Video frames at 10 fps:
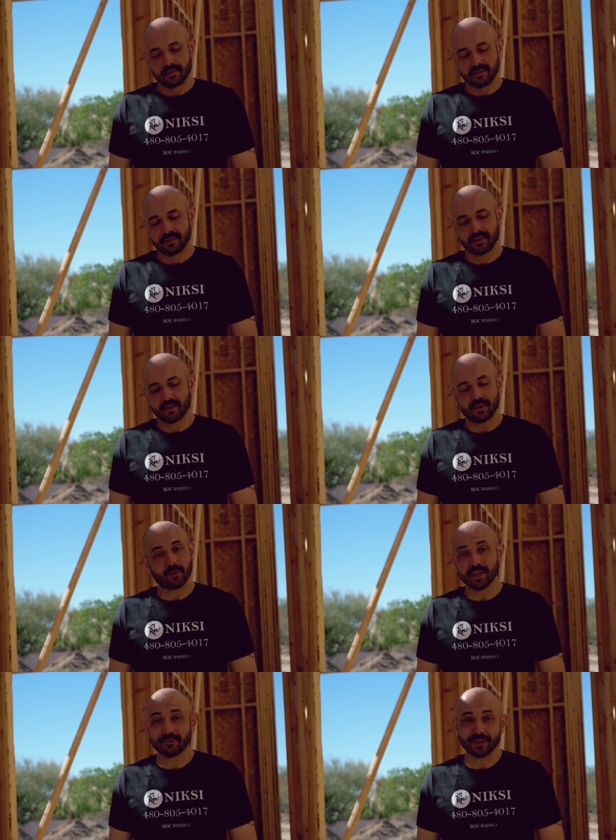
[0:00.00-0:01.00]

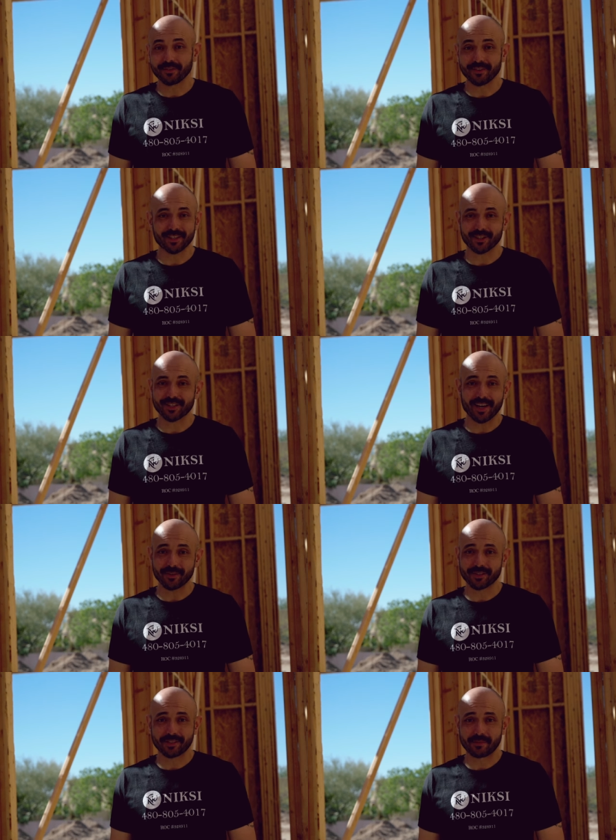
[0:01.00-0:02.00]
We're never going to finish this
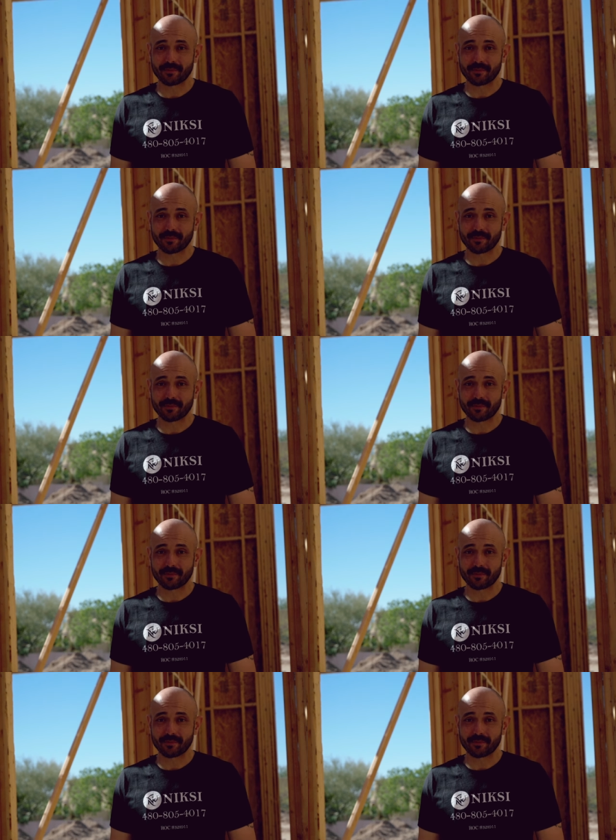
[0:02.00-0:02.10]
house.